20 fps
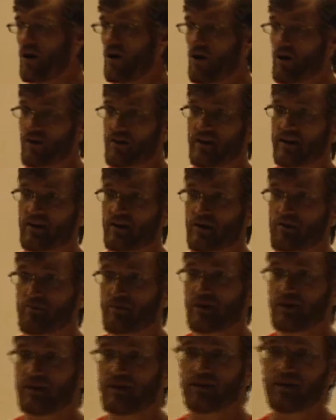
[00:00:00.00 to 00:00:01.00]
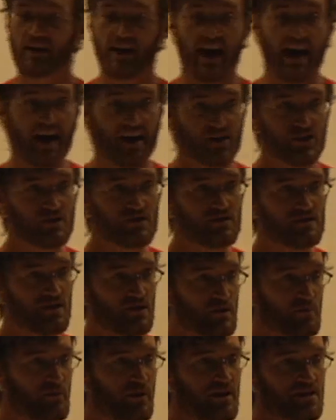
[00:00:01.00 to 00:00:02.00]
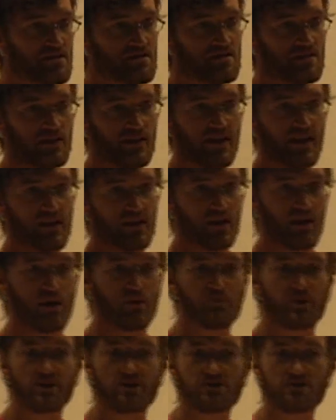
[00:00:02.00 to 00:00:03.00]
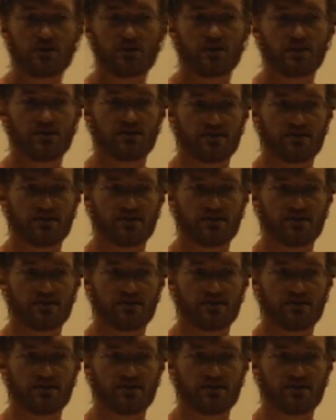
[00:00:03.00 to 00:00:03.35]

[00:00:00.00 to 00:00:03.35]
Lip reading: Are they going to be actions that are based in economics?